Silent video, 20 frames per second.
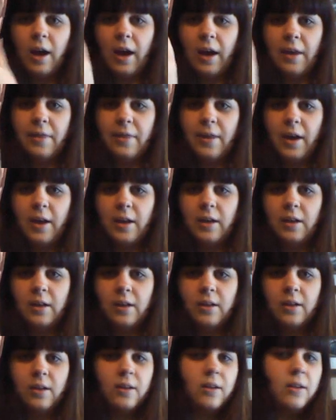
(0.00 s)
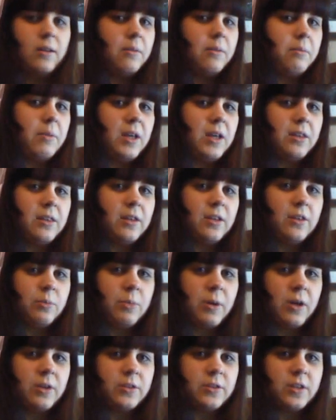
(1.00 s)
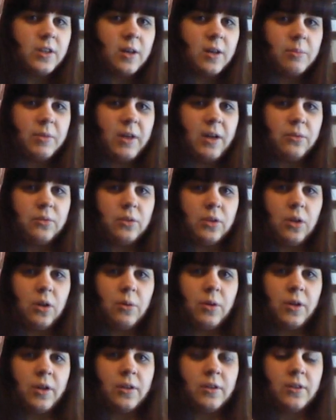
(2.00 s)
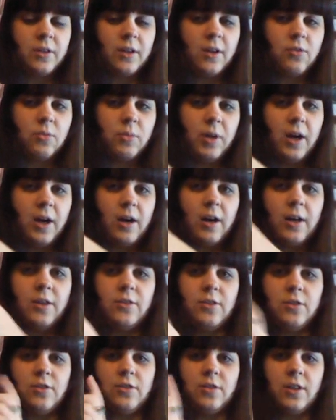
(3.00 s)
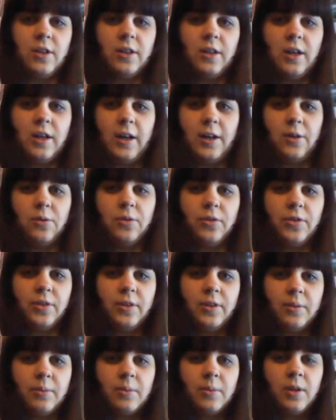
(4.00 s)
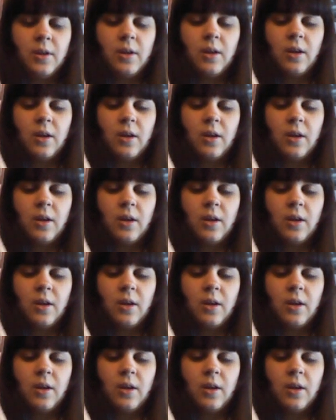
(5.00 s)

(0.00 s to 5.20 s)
and then make these parts come down lower to cover my eyes and just cut eye holes in them.